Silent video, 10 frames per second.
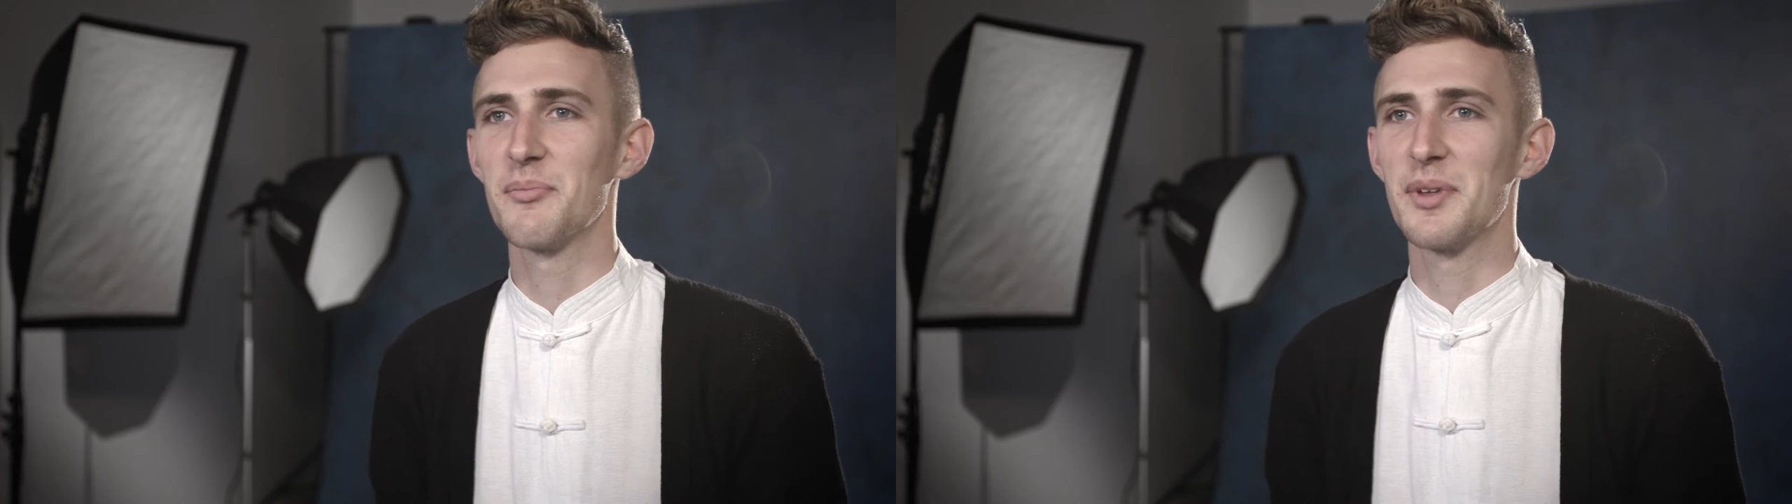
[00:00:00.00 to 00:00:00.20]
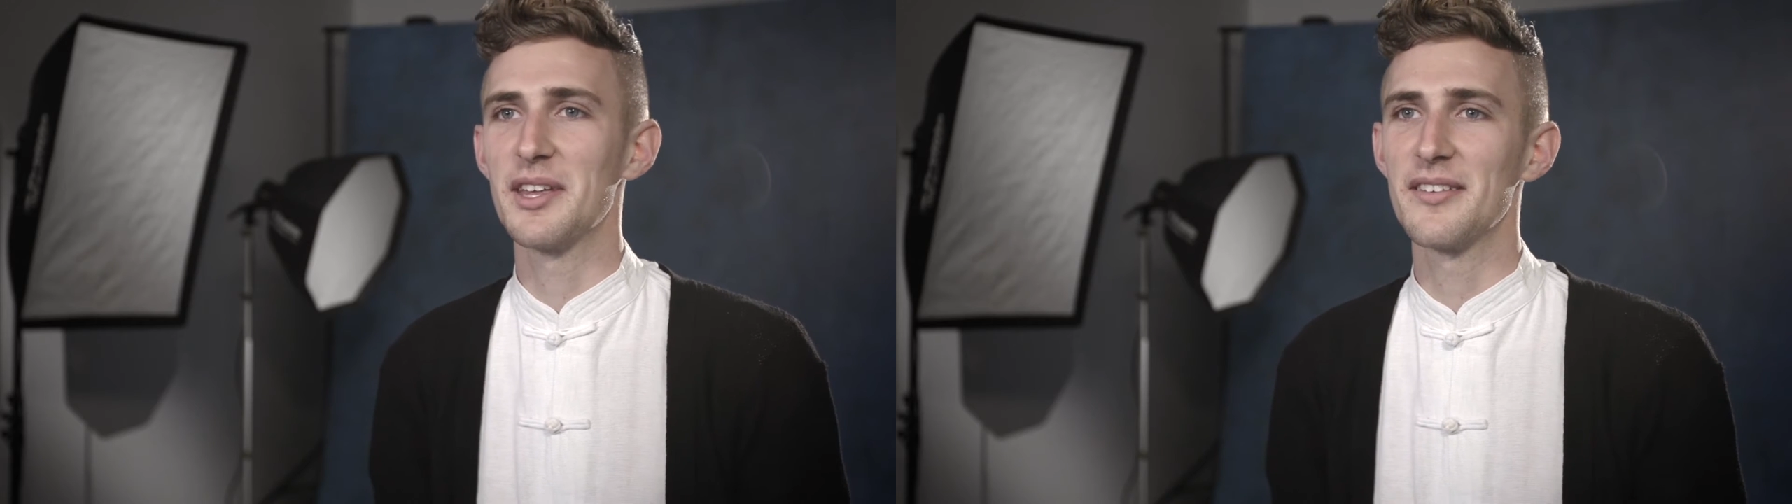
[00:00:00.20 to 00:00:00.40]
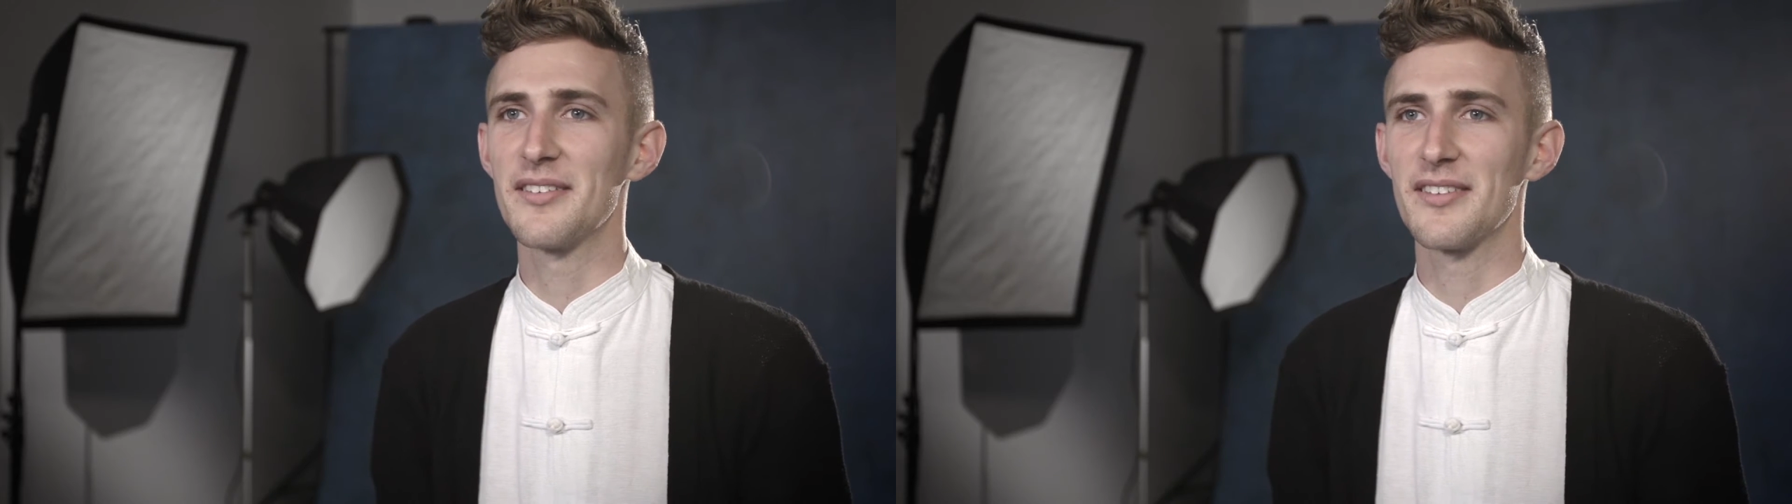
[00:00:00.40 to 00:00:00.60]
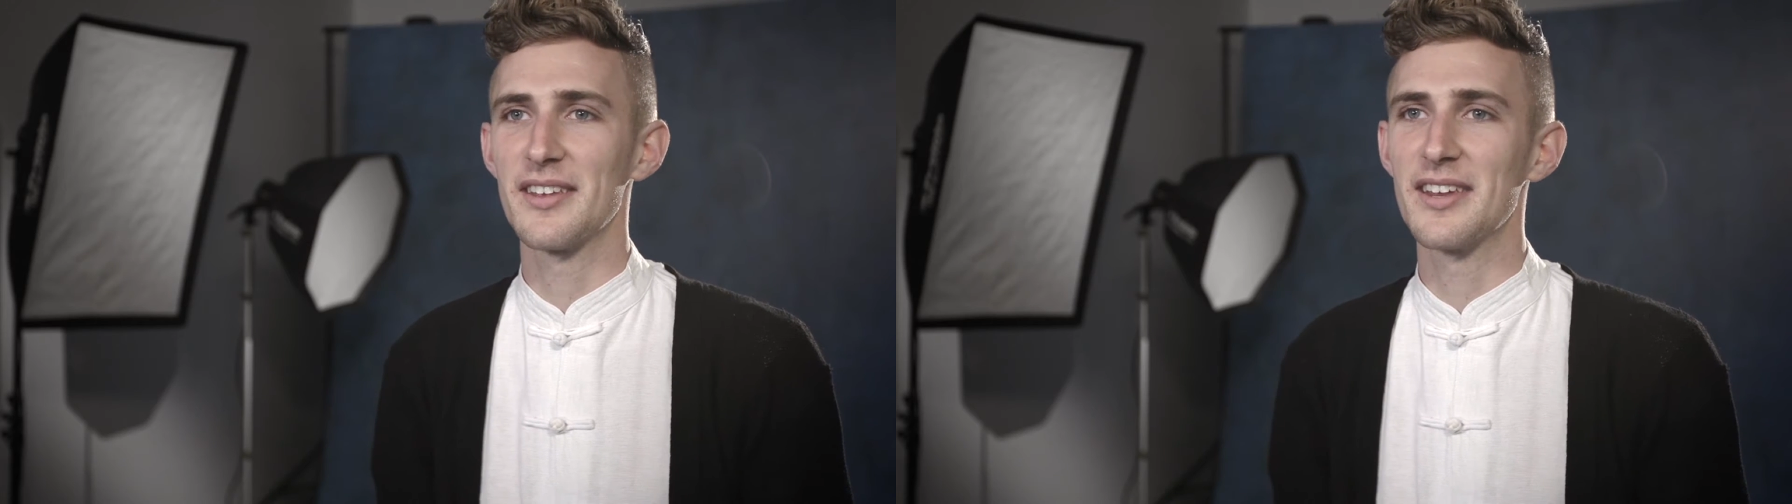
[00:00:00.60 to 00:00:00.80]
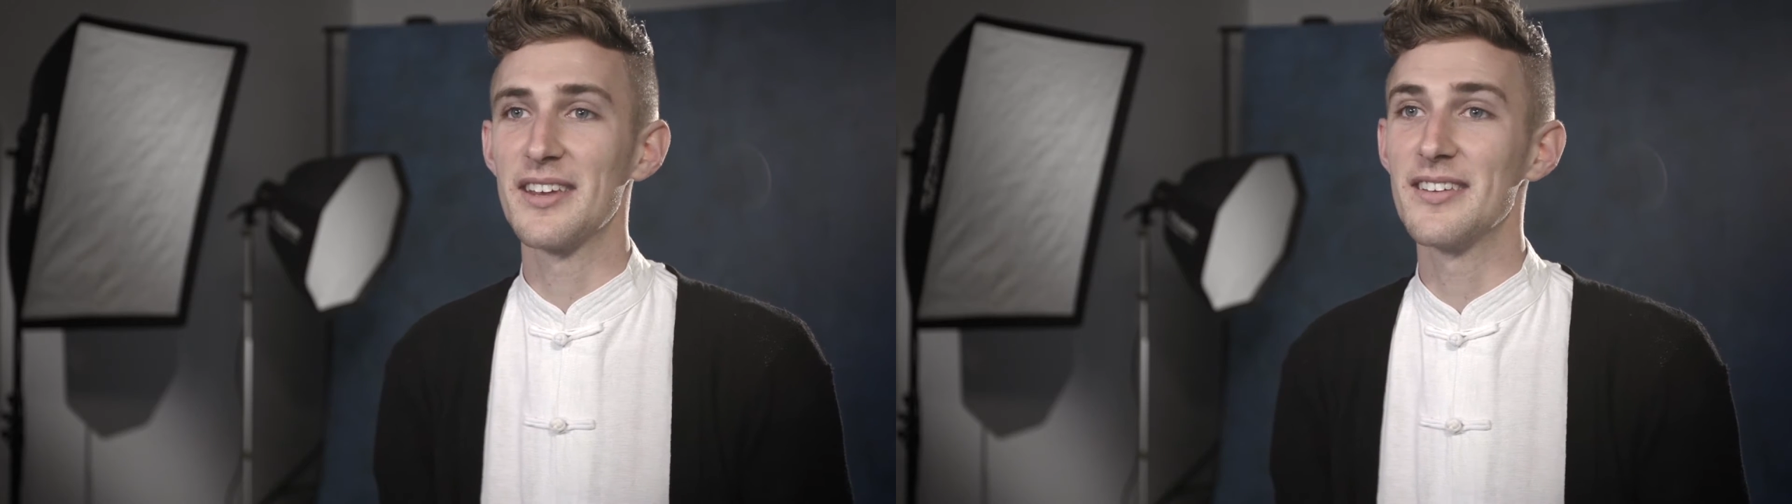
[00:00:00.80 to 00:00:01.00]
piece
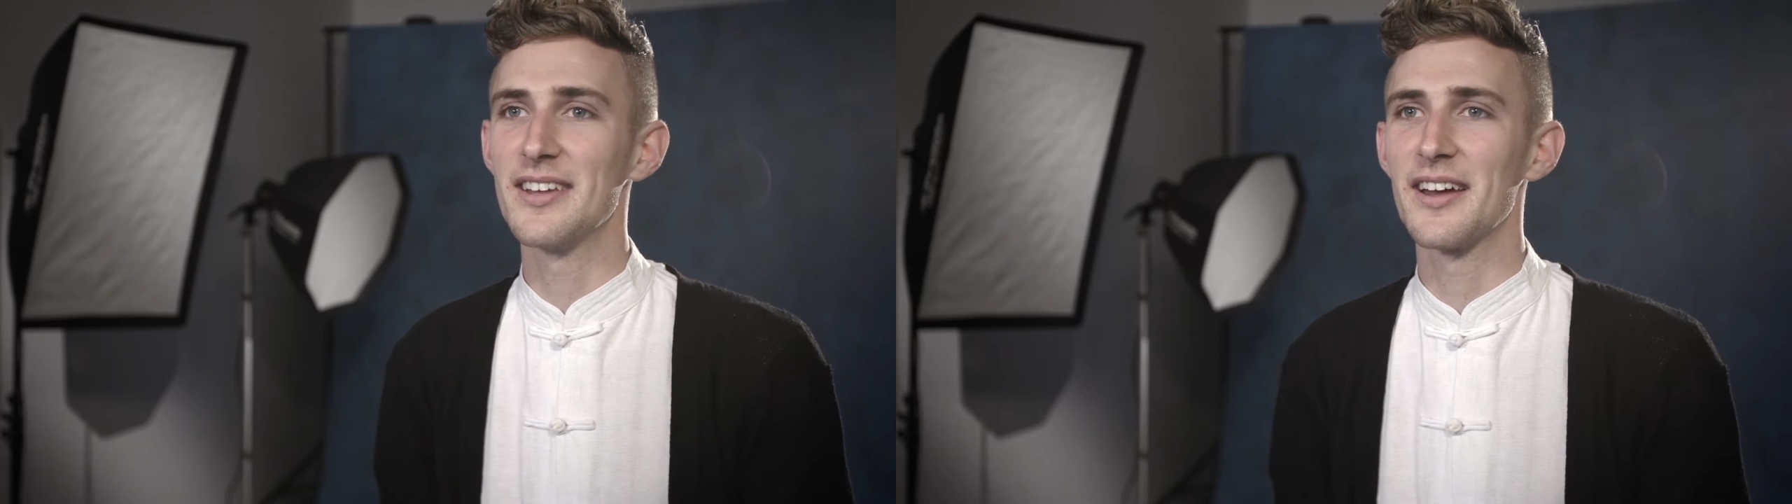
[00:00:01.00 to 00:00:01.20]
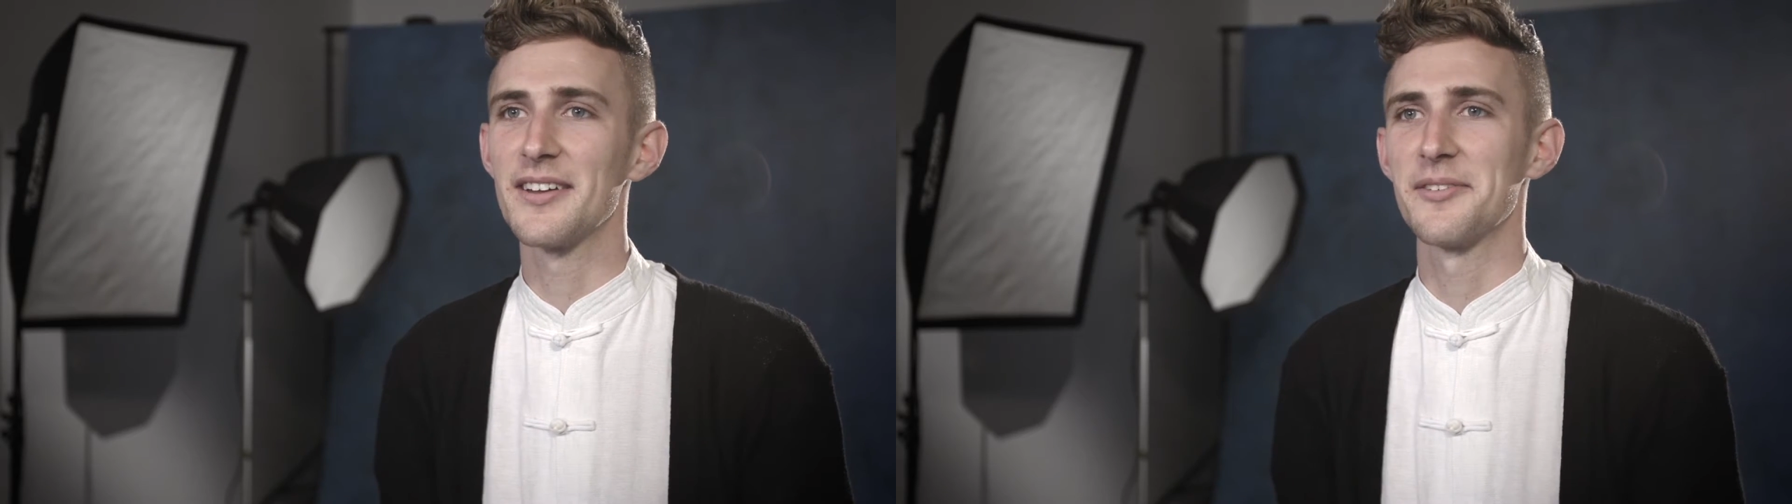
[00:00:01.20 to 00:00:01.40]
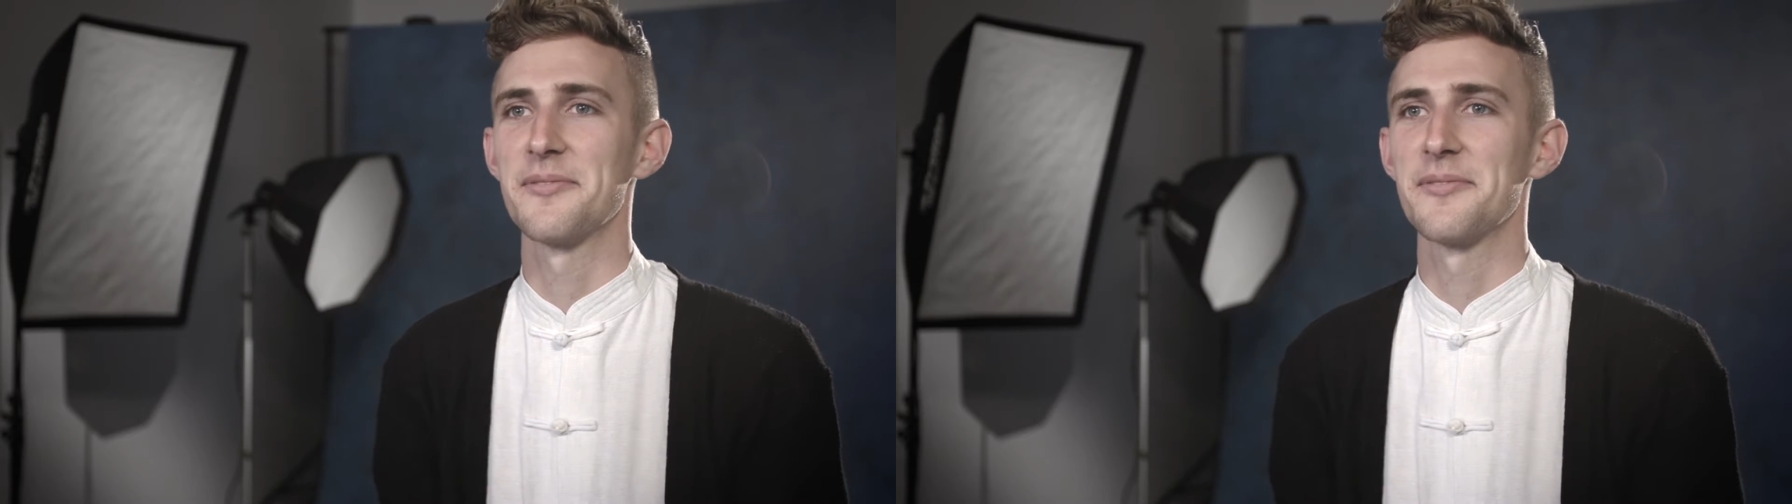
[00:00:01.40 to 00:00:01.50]
in India.